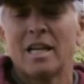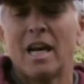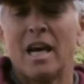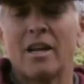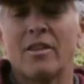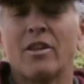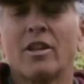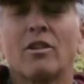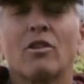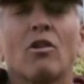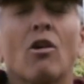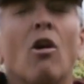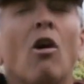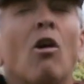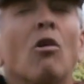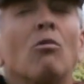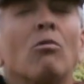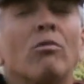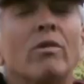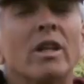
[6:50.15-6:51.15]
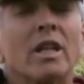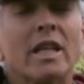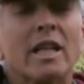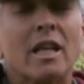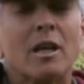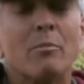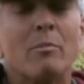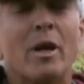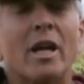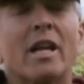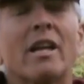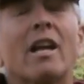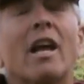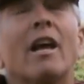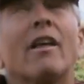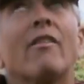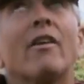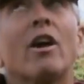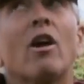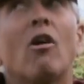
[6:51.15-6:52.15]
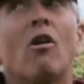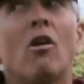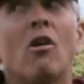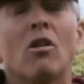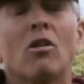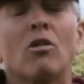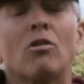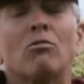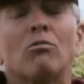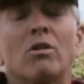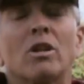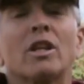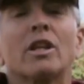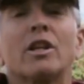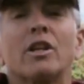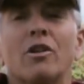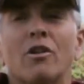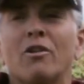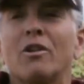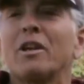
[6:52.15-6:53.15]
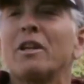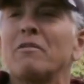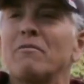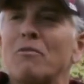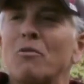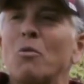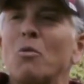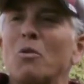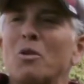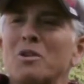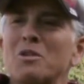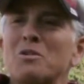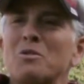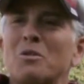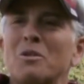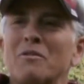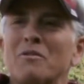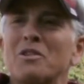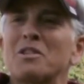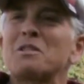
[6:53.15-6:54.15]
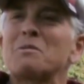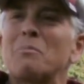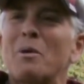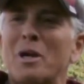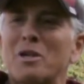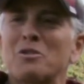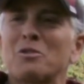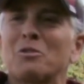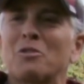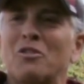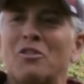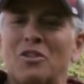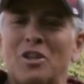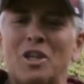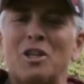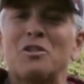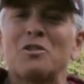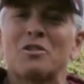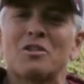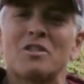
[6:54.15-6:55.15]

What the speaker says: I think they're all really committed, and they all are really yearning for sort of a special senior